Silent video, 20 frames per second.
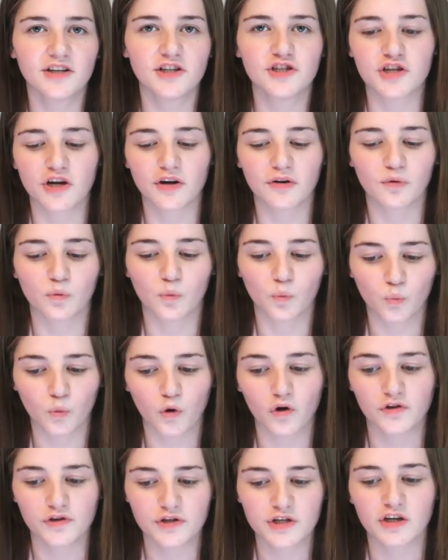and you don't
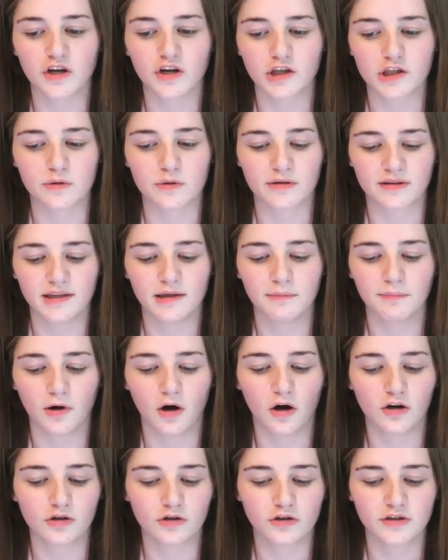want to go to a theme
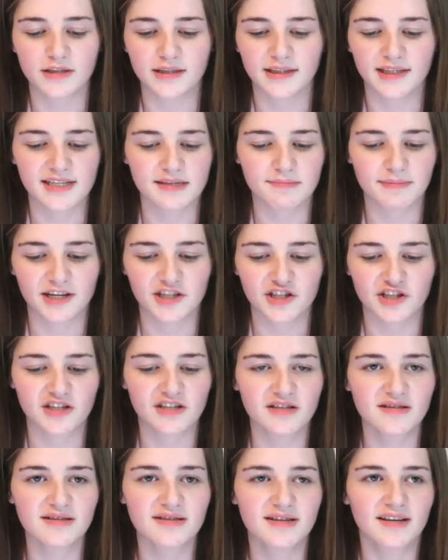park under these
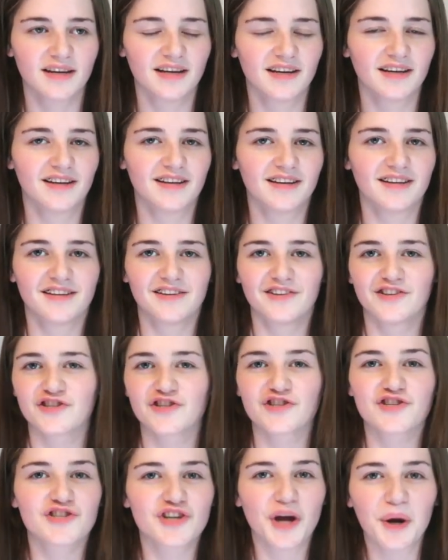measures,
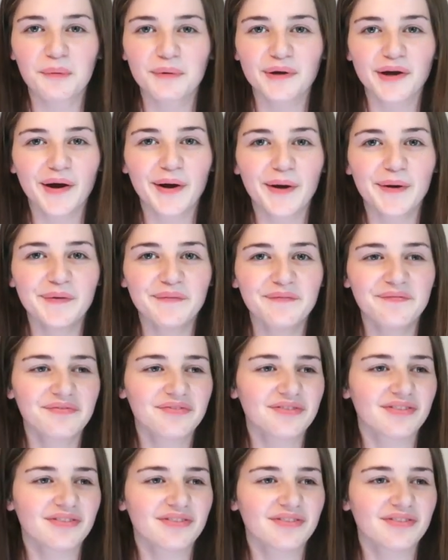just don't go.